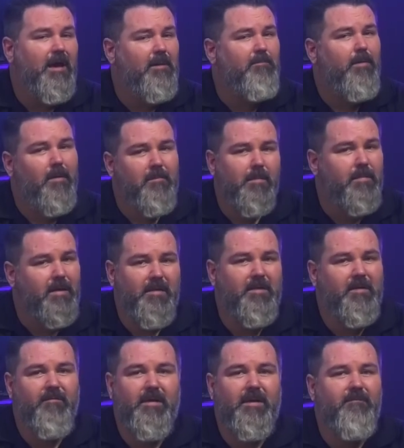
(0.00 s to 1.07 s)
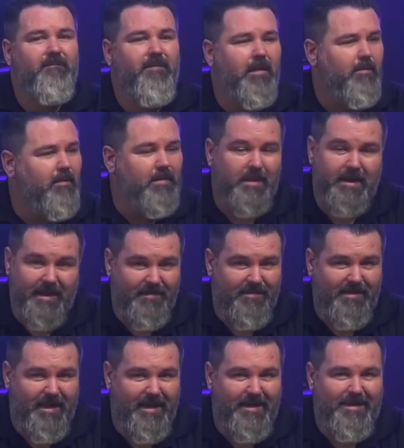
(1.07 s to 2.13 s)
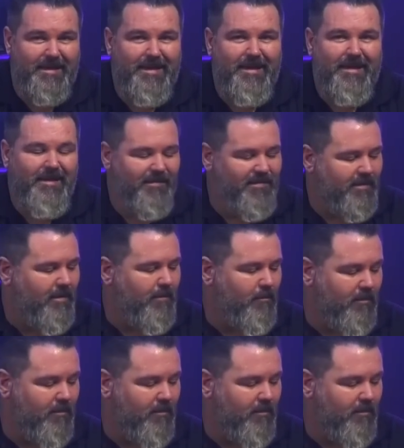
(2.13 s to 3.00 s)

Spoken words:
and probably the event following the next day. So